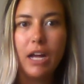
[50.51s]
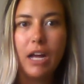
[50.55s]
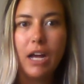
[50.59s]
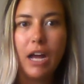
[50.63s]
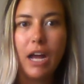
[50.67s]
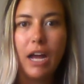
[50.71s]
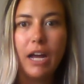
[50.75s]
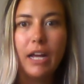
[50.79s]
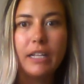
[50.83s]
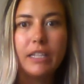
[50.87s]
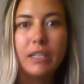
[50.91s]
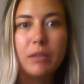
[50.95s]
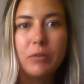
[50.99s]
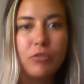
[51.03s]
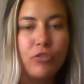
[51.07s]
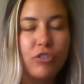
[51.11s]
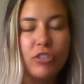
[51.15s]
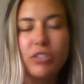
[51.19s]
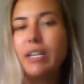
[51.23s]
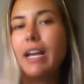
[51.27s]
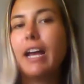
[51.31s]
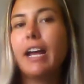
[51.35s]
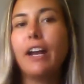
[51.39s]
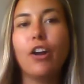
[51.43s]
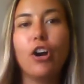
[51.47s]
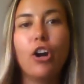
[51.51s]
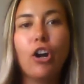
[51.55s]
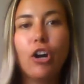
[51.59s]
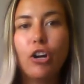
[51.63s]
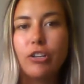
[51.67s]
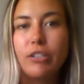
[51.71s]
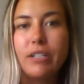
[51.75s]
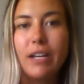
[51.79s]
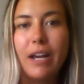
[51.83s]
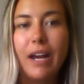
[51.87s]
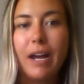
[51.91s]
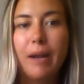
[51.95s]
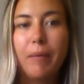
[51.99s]
I just had a hard
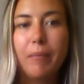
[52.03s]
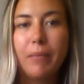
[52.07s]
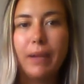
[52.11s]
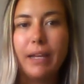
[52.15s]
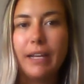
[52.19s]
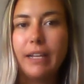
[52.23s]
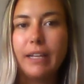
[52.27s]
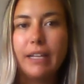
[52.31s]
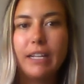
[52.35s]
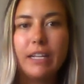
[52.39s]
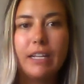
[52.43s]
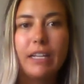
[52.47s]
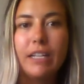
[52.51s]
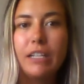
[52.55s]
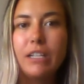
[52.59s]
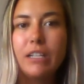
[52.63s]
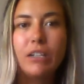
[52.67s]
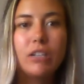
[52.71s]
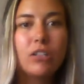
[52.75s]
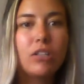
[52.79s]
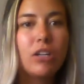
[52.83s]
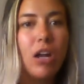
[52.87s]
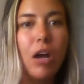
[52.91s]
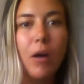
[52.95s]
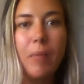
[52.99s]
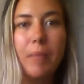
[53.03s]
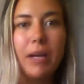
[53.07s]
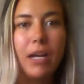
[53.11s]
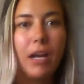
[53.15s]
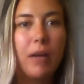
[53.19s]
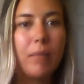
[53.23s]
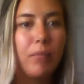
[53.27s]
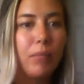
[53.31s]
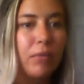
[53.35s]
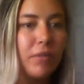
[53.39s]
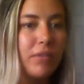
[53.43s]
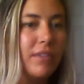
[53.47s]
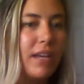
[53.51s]
time lately coming
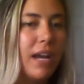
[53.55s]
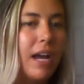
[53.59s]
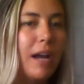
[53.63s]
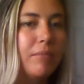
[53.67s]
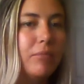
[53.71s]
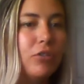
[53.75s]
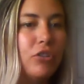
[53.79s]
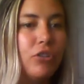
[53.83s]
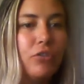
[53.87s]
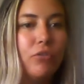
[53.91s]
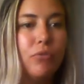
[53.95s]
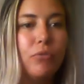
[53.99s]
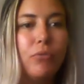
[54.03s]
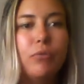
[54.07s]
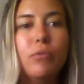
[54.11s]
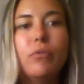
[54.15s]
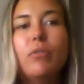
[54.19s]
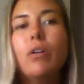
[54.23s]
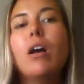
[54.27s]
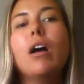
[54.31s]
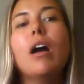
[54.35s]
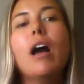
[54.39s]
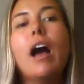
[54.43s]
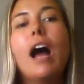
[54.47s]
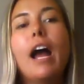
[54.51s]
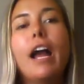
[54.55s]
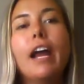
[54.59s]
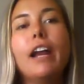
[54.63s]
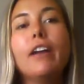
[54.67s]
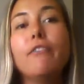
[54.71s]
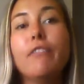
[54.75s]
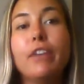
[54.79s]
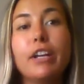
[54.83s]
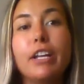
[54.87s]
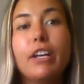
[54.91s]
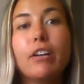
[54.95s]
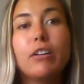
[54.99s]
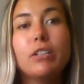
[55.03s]
up with time to do high-end
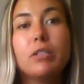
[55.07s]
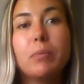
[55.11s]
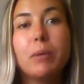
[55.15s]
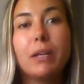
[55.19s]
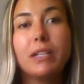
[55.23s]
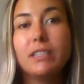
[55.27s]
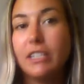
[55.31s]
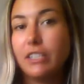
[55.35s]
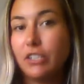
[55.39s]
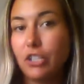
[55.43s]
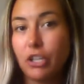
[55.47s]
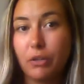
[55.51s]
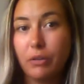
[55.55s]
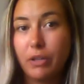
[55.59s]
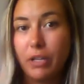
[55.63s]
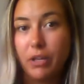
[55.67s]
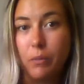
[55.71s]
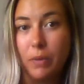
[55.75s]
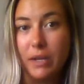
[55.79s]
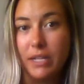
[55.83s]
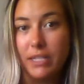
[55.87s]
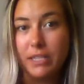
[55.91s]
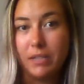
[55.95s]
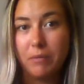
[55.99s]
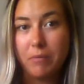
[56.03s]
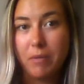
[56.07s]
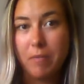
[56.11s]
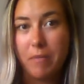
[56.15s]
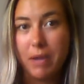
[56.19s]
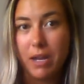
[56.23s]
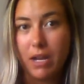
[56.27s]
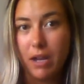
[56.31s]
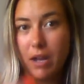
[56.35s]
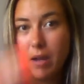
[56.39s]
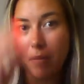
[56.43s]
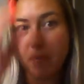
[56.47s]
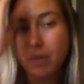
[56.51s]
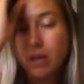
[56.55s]
videos because I don't like wasting my
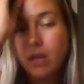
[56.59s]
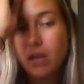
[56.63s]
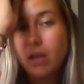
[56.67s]
makeup.